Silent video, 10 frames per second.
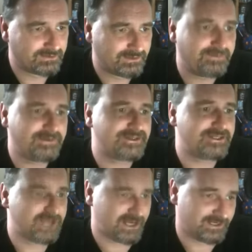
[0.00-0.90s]
Then there's
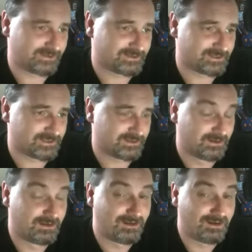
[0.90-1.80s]
the genitals.
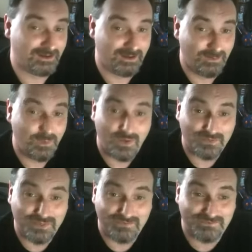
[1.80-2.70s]

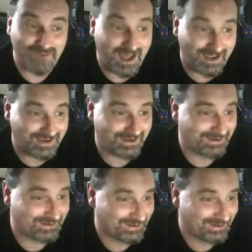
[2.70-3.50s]
What the fuck?